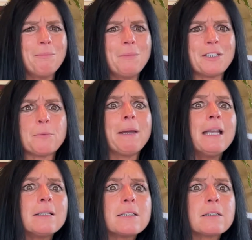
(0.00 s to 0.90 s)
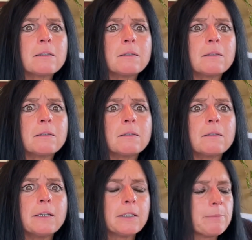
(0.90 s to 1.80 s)
It depends.
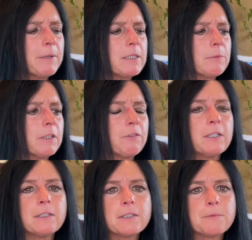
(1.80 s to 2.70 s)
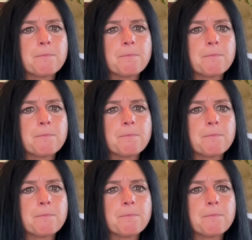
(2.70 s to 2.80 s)
It depends on what the fund is.